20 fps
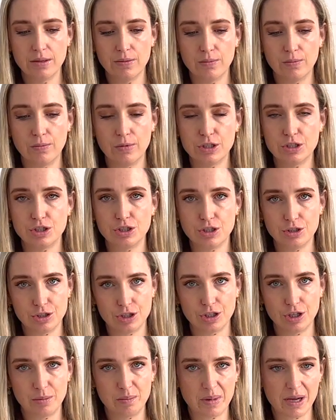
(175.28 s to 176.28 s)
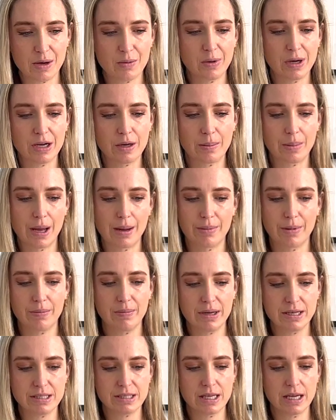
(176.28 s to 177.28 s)
which you should be when you're paper
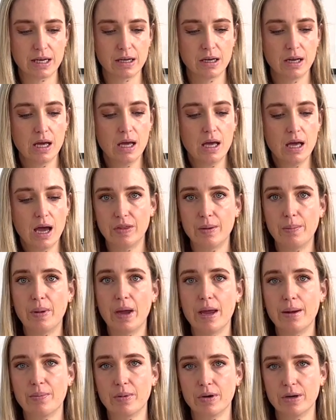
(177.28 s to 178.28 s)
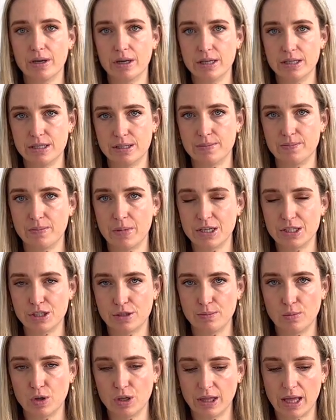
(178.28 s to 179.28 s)
piecing, the paper is much
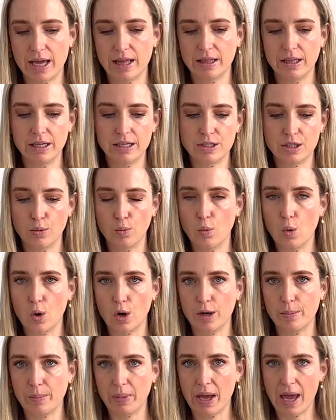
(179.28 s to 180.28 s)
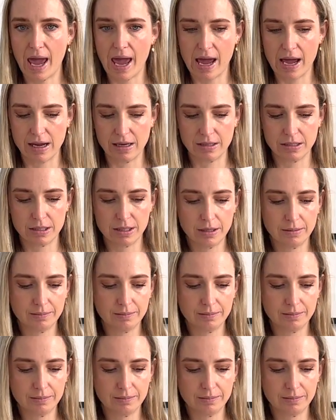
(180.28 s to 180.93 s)
more likely to warp and